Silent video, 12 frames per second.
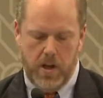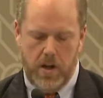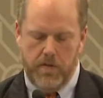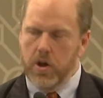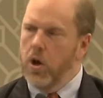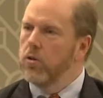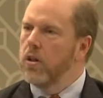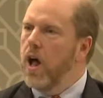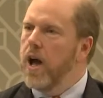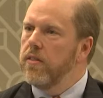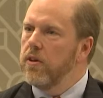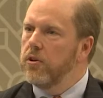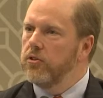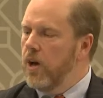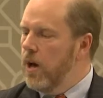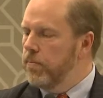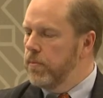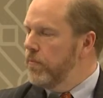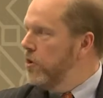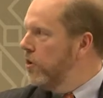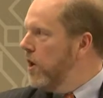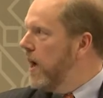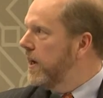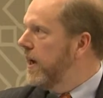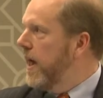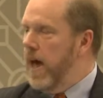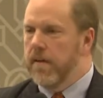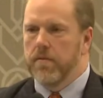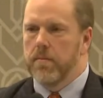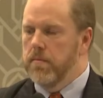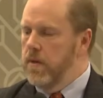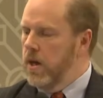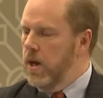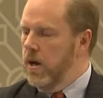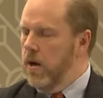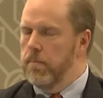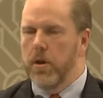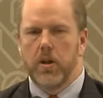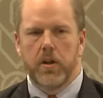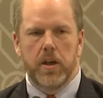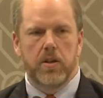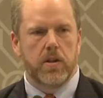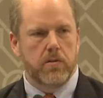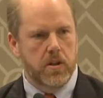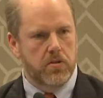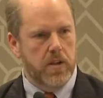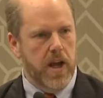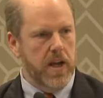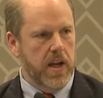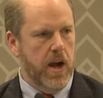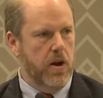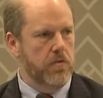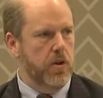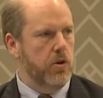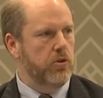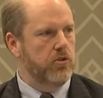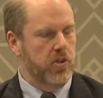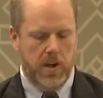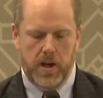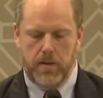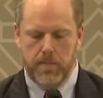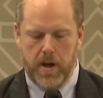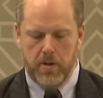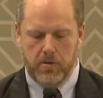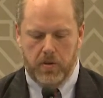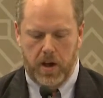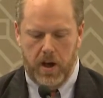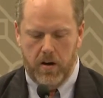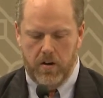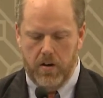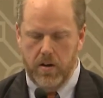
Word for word: If you don't line those up, you're not going to have the, the uh, ability to, to take care of those seeking medical care.